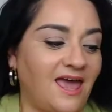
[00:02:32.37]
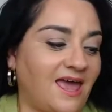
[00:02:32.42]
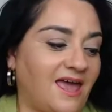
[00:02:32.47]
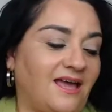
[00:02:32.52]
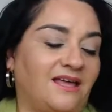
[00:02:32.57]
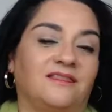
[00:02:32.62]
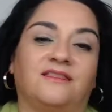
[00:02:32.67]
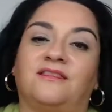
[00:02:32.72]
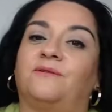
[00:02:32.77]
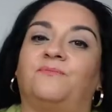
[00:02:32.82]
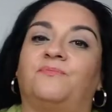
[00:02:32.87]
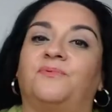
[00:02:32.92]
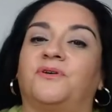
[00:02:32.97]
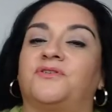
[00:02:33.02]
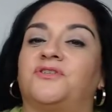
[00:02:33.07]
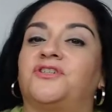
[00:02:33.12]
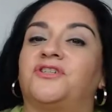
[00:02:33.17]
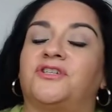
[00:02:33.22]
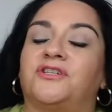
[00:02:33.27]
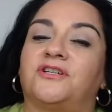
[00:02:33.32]
And the
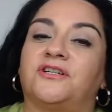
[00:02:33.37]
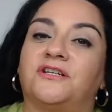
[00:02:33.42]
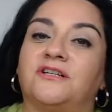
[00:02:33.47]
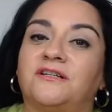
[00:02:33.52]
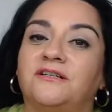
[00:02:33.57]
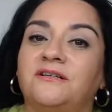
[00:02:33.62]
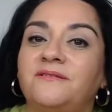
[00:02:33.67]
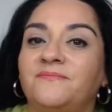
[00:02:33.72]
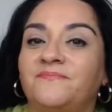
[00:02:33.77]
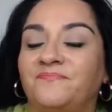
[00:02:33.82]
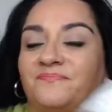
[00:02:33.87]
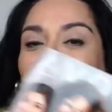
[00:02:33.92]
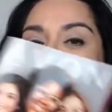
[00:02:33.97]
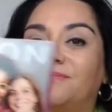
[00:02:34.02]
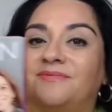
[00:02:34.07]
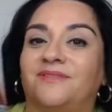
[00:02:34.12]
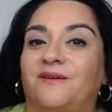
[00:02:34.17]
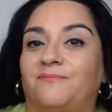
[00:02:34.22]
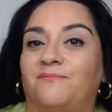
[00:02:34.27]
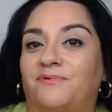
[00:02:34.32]

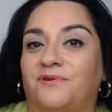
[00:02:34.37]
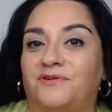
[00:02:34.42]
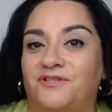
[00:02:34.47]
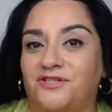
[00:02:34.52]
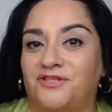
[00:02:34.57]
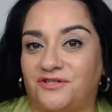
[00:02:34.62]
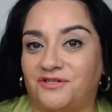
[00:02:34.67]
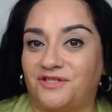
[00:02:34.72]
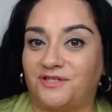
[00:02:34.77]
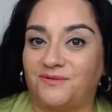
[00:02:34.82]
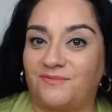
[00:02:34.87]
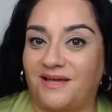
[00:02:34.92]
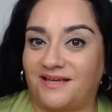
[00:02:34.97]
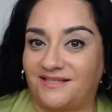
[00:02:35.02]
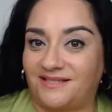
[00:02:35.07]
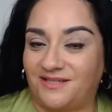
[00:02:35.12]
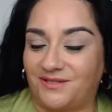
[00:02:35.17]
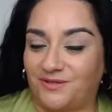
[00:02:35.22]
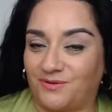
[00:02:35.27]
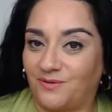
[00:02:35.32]
brochure's my
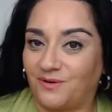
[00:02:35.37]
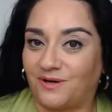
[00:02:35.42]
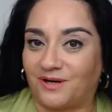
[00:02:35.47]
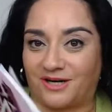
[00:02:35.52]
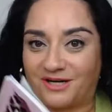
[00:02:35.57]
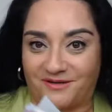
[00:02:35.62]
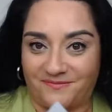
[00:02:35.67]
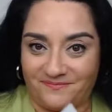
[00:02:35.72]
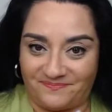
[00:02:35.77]
store.